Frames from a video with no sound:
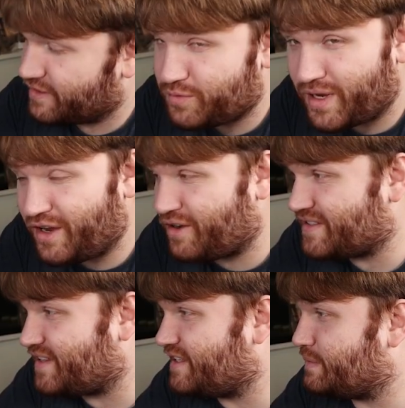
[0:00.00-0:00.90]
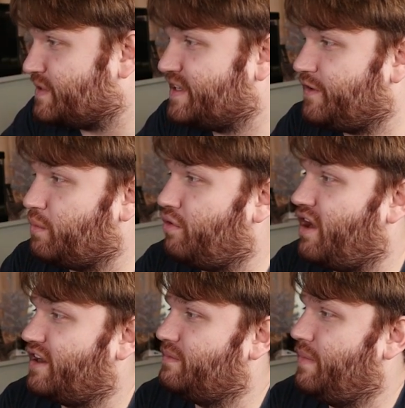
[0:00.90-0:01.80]
This right here is the specific
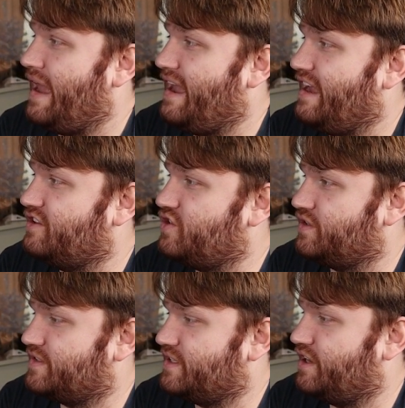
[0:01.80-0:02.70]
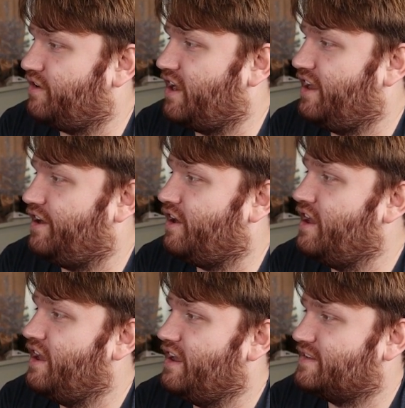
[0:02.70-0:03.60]
product page. You can see it right here.
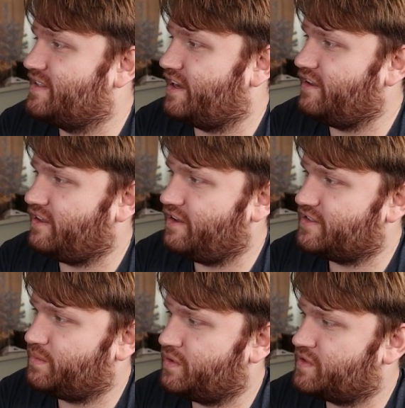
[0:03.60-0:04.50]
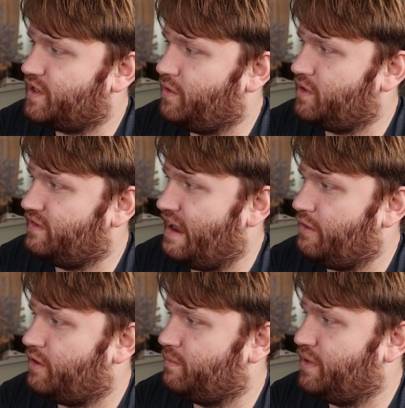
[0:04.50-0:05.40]
It's technically supposed to go in a tower
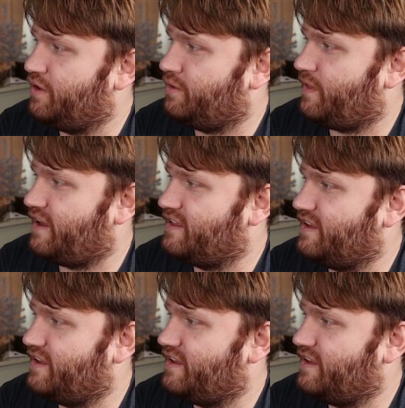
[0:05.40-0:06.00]
computer like